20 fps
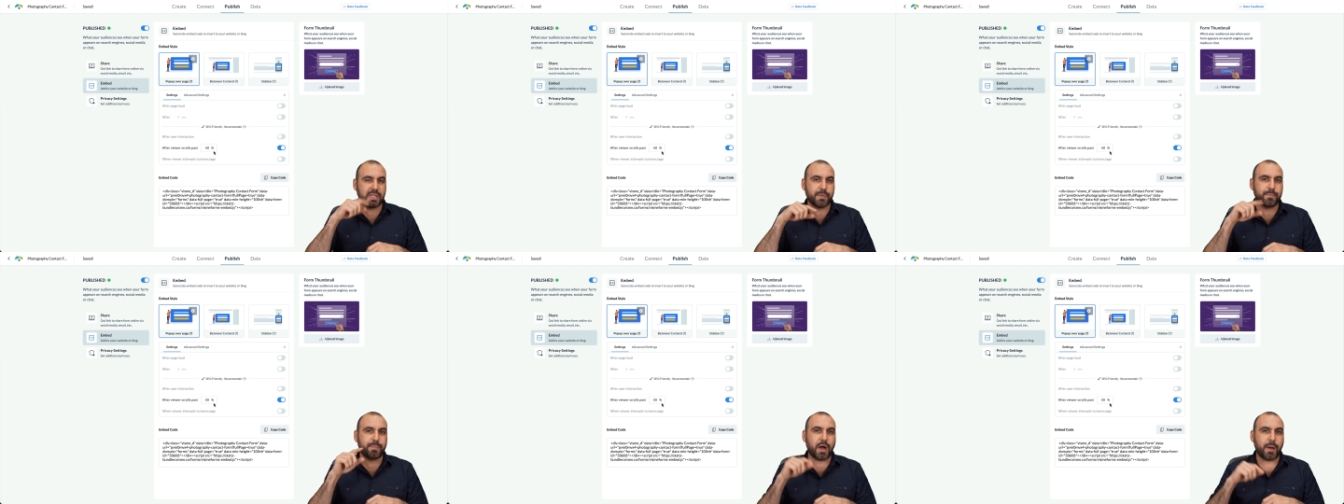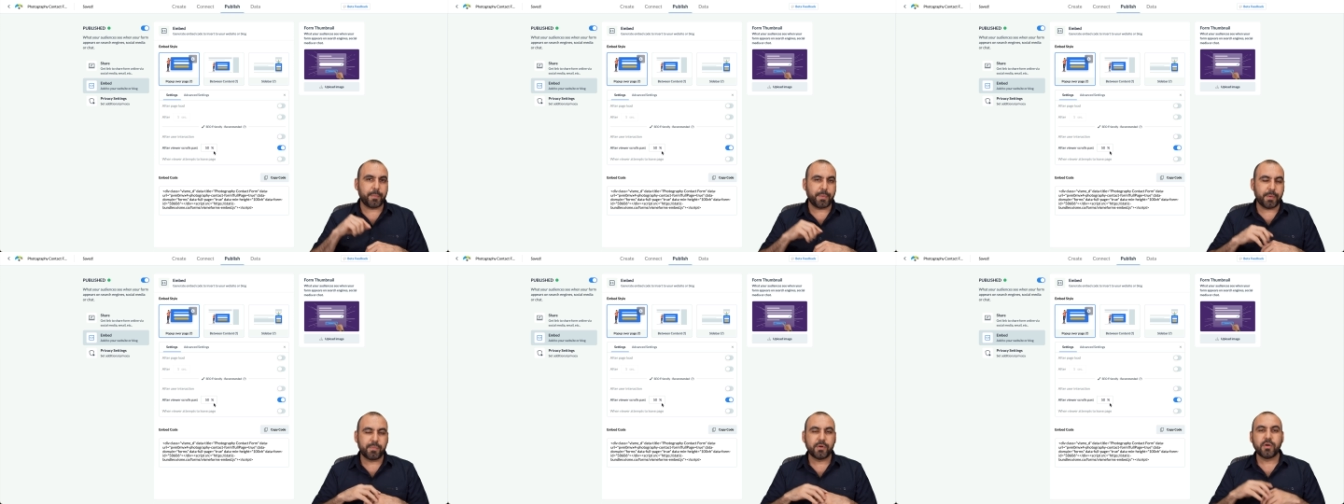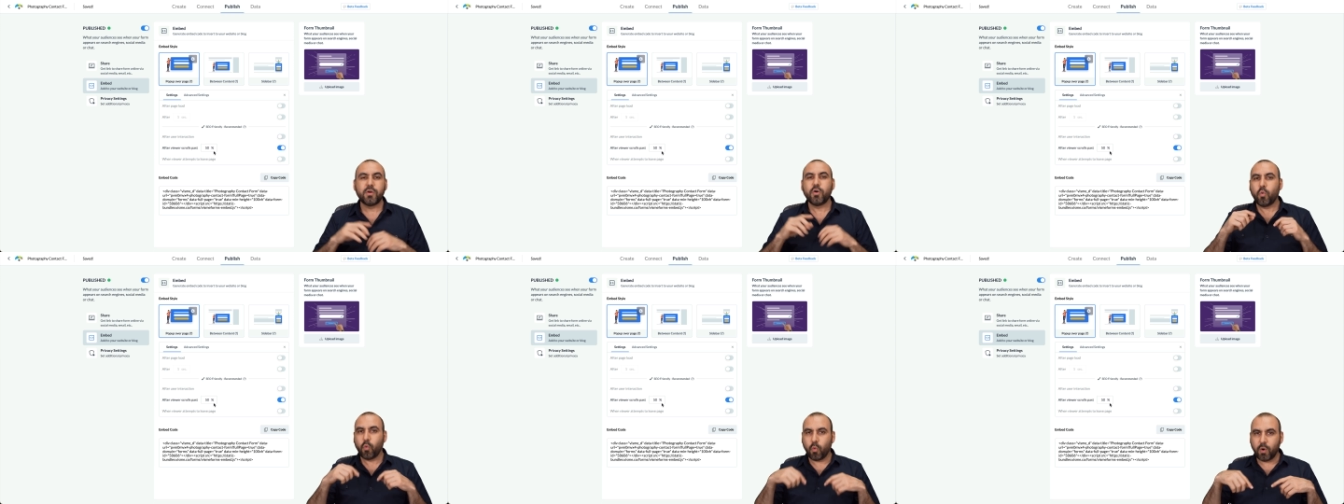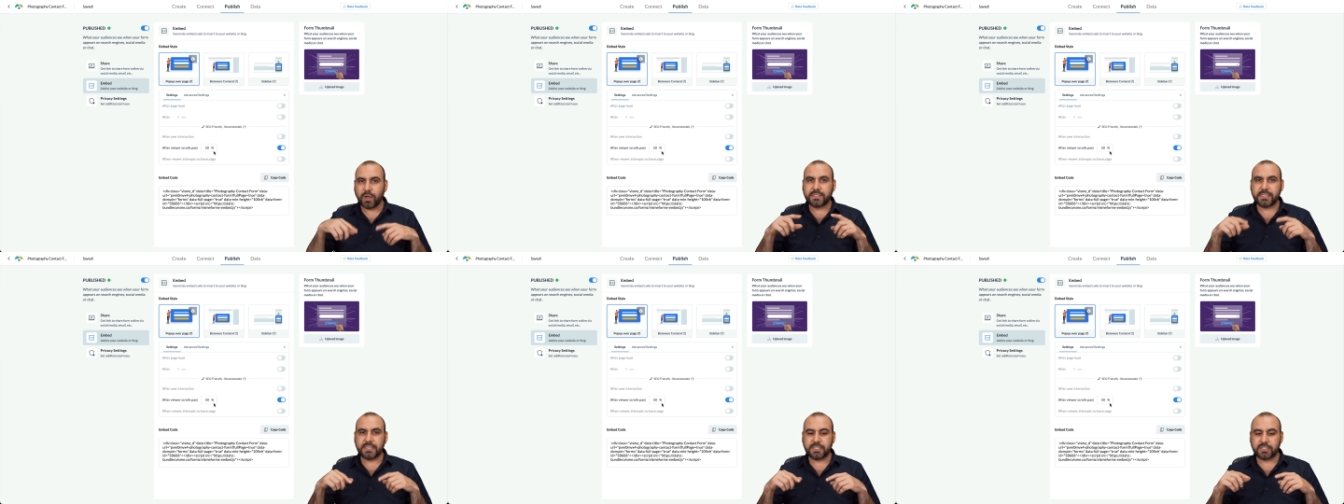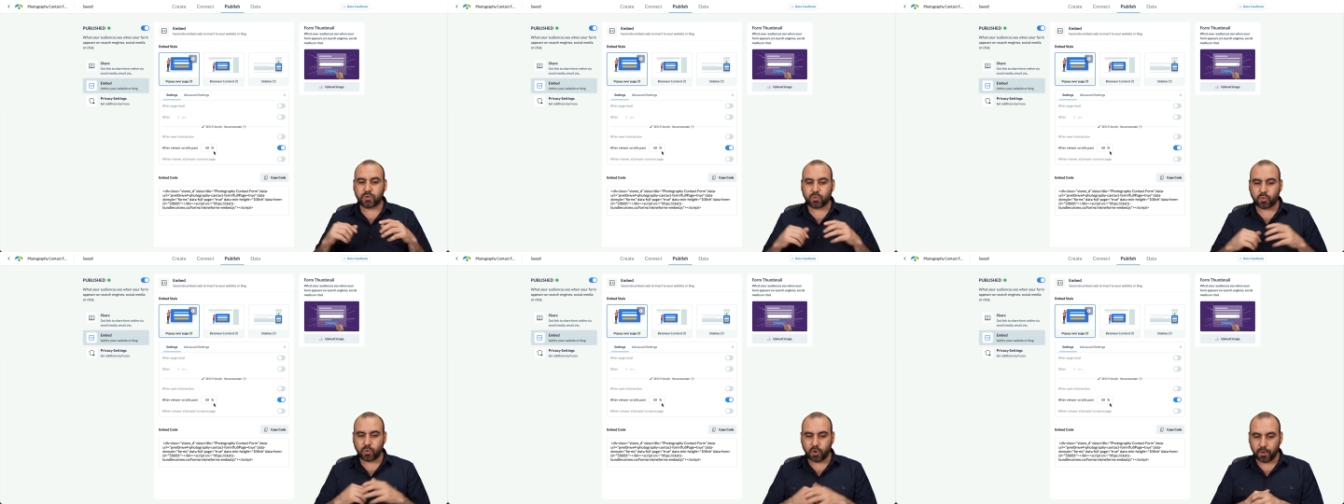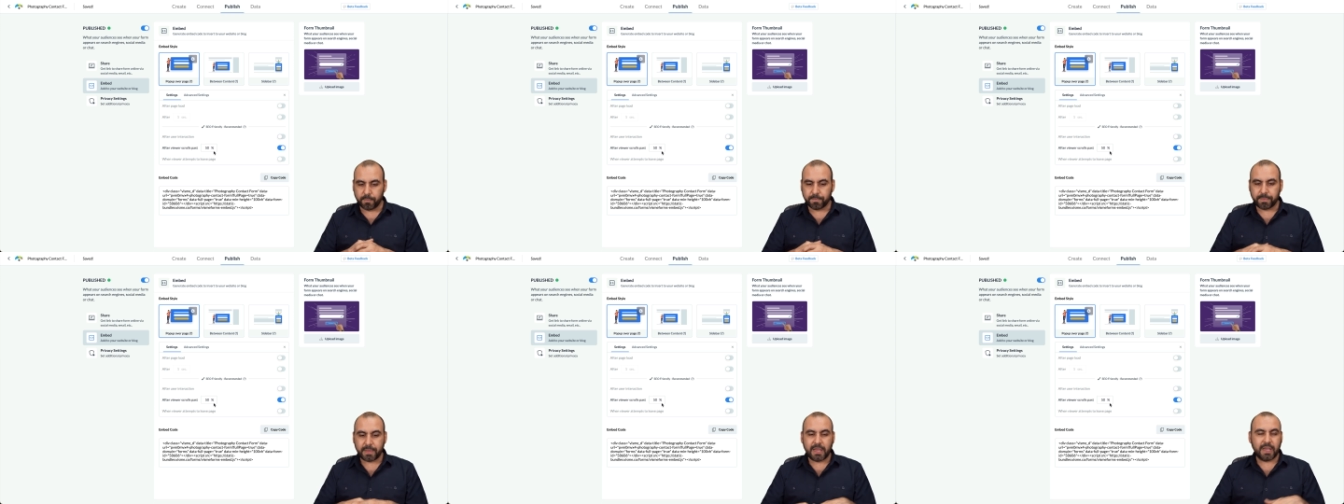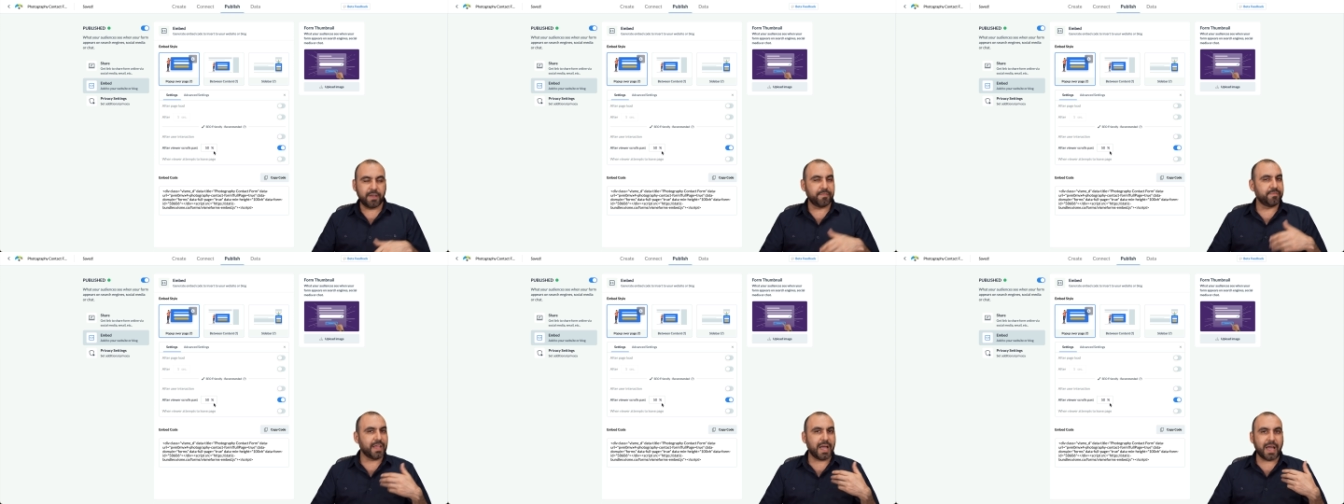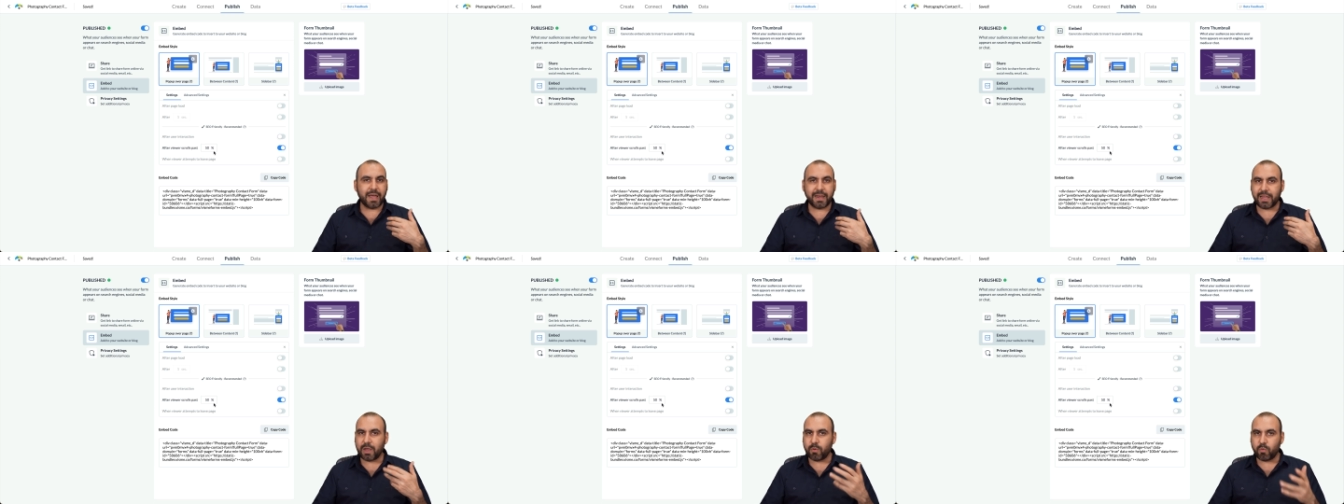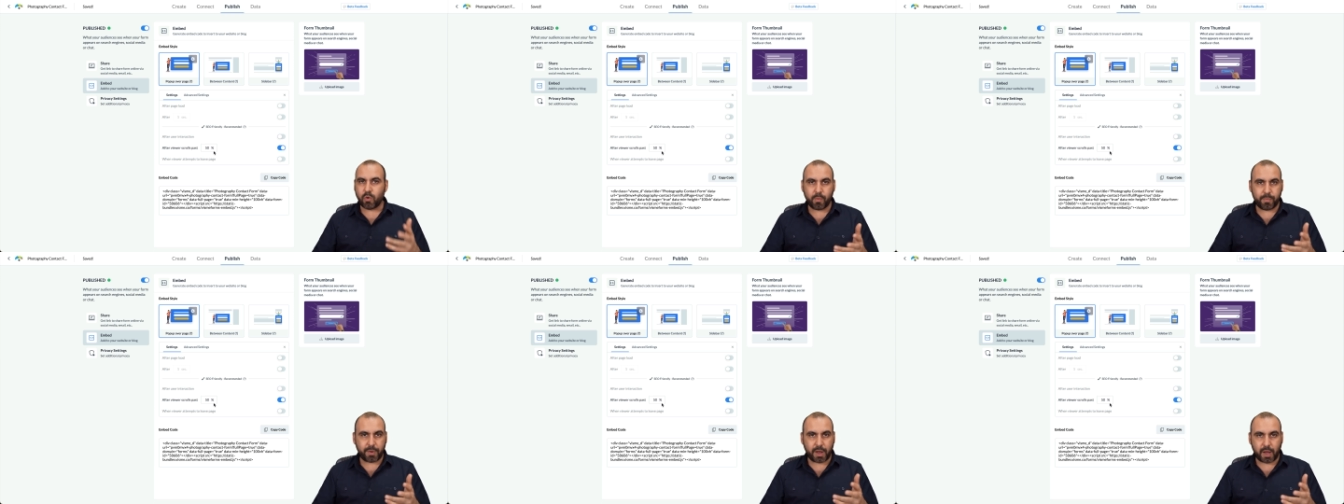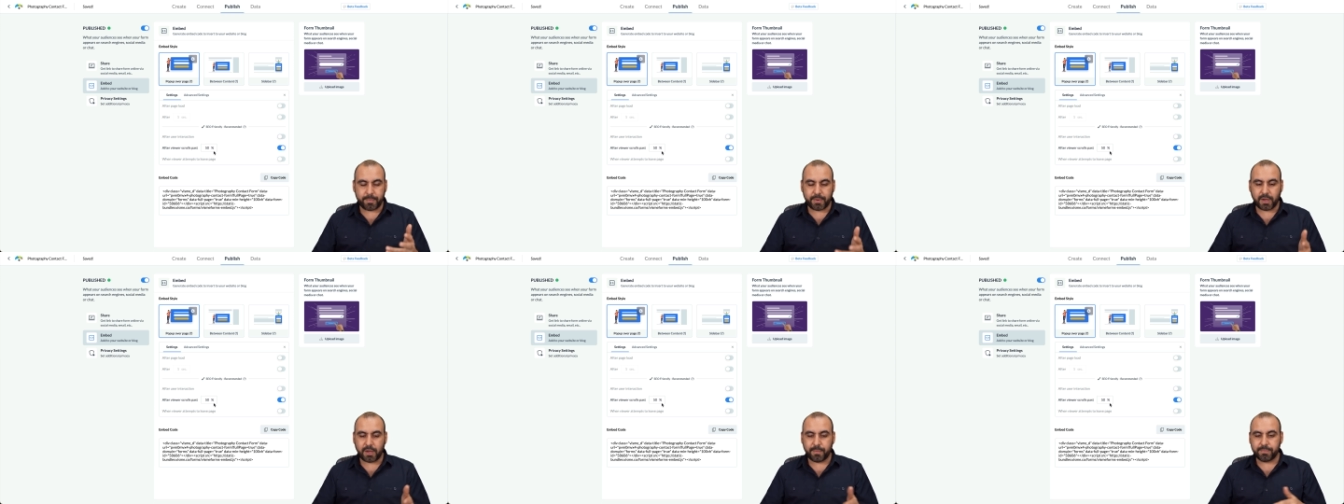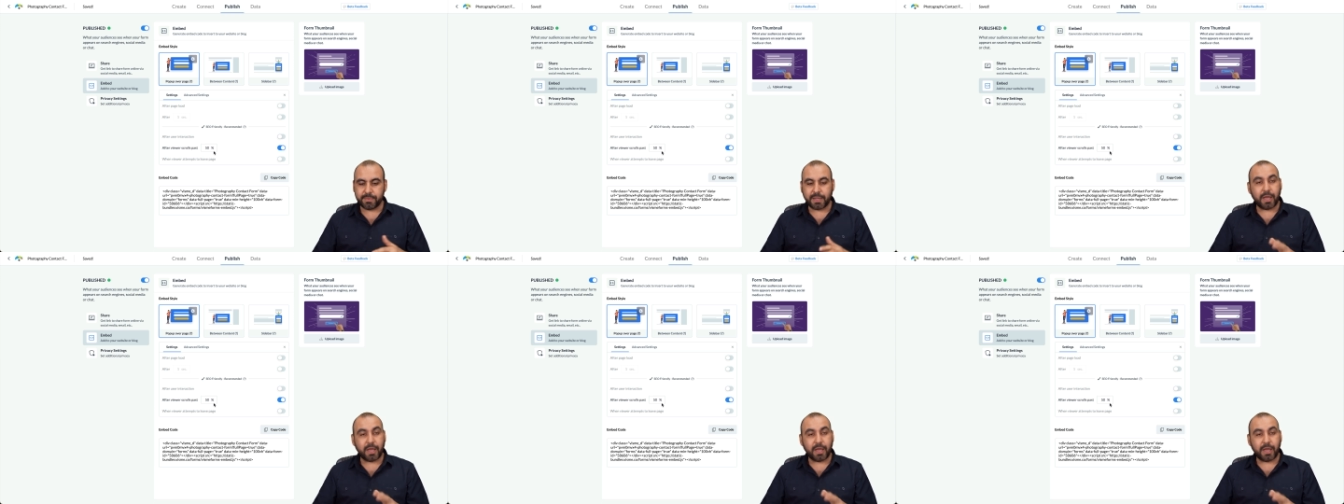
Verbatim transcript: the pop-up once they scroll. If not, it won't pop up.